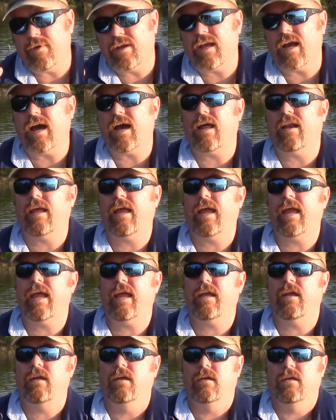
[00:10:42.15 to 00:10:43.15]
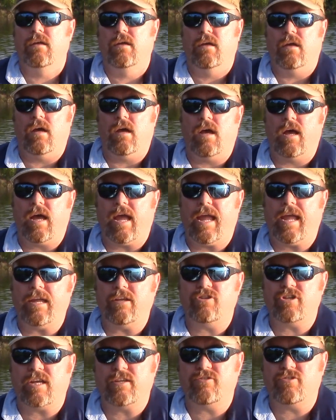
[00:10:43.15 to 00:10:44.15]
we got a
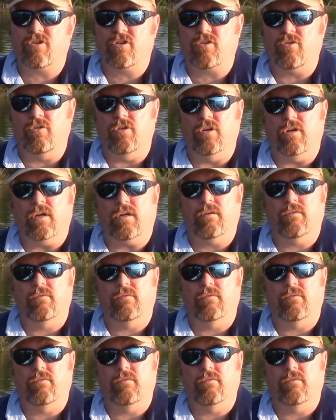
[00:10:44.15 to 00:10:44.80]
A&J circle hook,